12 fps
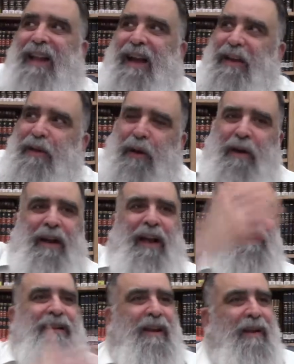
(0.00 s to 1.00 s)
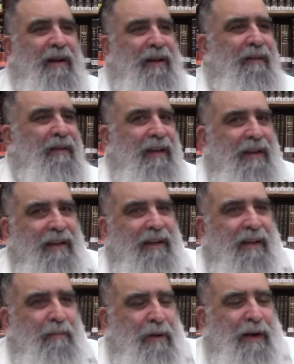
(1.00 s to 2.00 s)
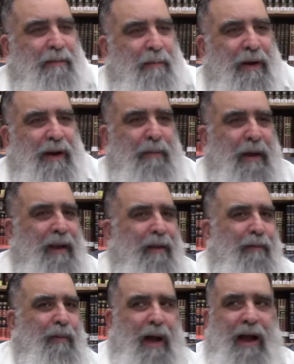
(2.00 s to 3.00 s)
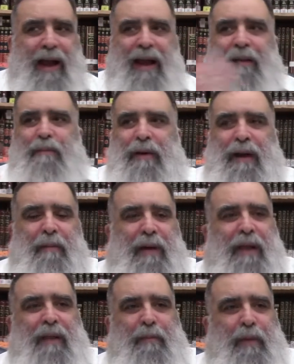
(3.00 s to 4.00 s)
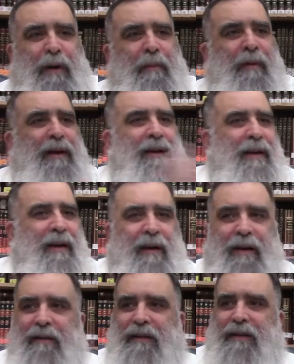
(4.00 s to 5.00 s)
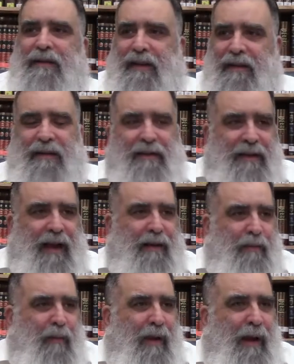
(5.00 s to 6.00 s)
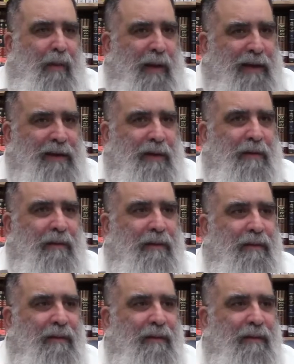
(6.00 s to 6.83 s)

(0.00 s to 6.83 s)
how you doing, you know? You bring a bottle of wine, bring a bottle of bourbon, you know, like we do.